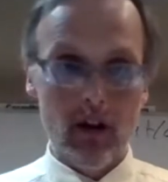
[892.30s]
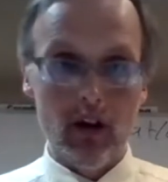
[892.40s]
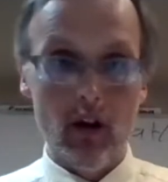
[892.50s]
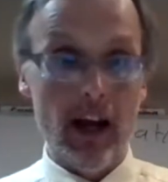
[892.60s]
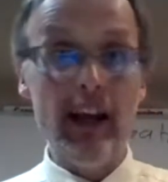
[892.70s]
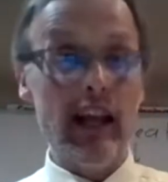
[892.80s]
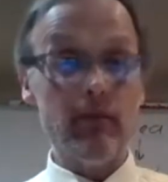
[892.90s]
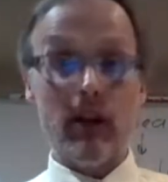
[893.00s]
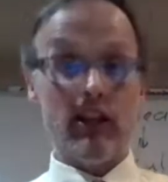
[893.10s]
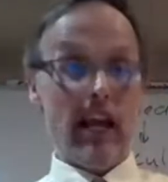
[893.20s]
Okay, and that's
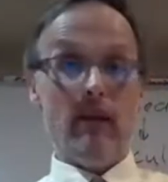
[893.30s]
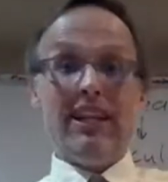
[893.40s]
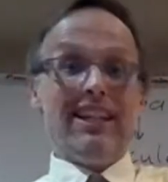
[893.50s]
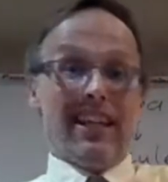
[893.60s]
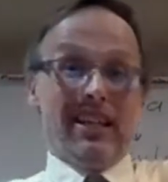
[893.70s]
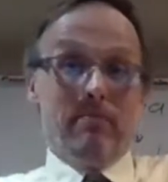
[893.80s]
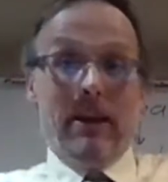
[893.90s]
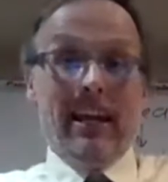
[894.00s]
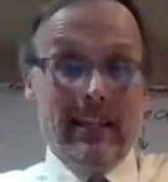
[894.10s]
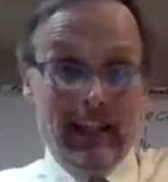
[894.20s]
because everything is
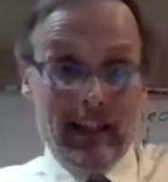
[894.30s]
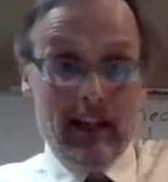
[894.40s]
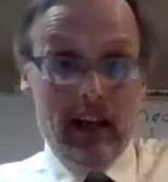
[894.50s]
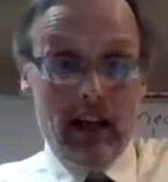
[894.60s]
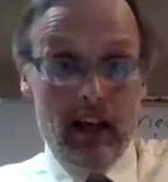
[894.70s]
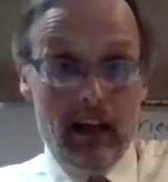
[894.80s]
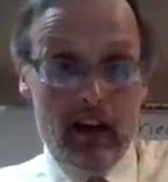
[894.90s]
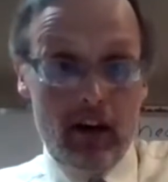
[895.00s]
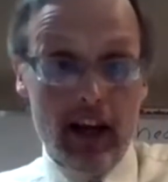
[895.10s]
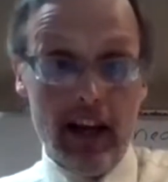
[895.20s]
expanding.
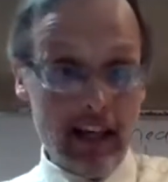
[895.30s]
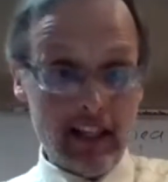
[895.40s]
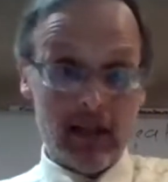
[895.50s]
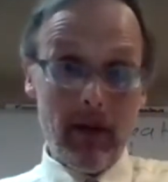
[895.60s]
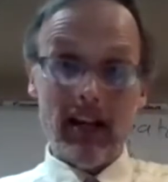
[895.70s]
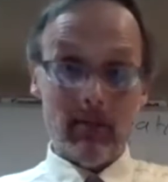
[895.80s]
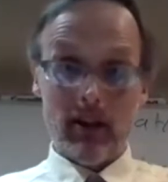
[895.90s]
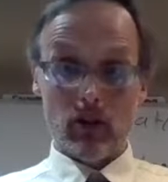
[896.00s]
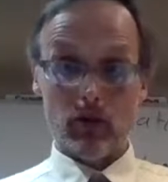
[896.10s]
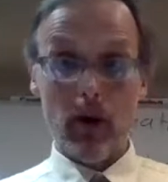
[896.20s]
Okay, and as it expands, it
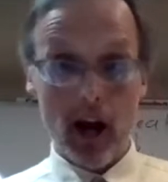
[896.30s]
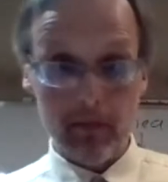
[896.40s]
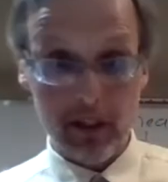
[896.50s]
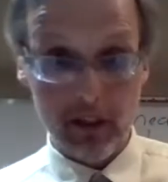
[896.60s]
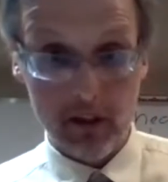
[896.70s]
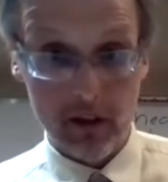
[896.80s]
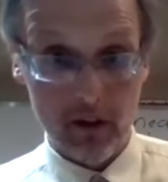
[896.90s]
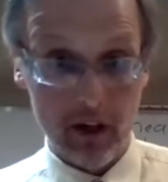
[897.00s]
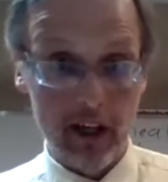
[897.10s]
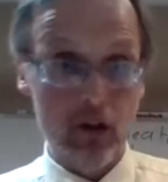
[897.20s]
makes those pops.
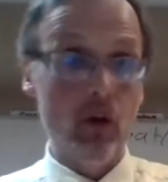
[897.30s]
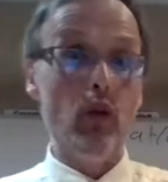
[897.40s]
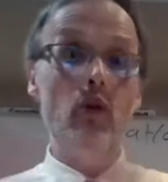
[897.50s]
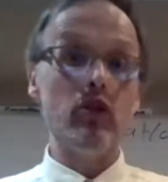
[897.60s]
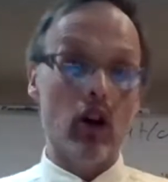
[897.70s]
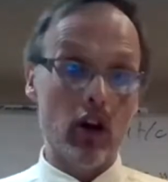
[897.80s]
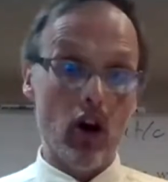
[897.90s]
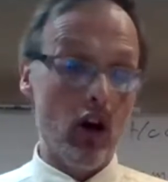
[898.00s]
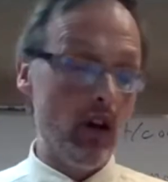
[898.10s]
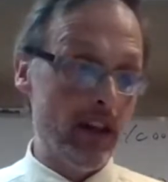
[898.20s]
All right, so those are
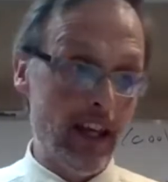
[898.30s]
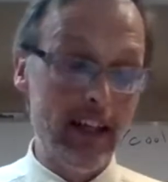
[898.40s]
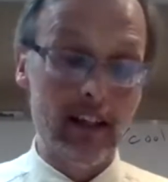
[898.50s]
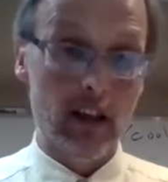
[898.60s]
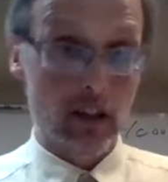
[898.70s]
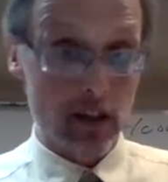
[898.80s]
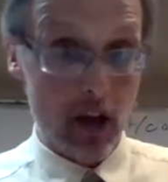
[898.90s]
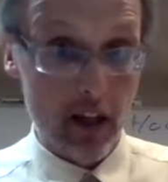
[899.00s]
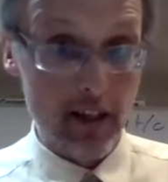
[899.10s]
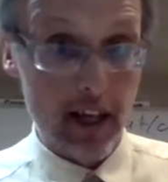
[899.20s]
all things,
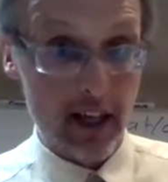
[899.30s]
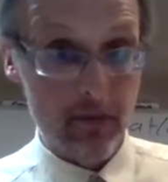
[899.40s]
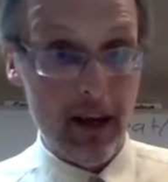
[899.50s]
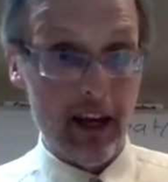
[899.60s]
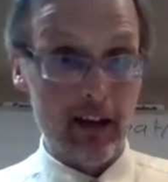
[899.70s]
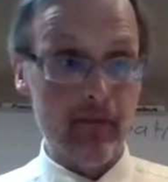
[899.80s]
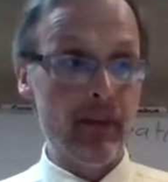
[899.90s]
solids that expand.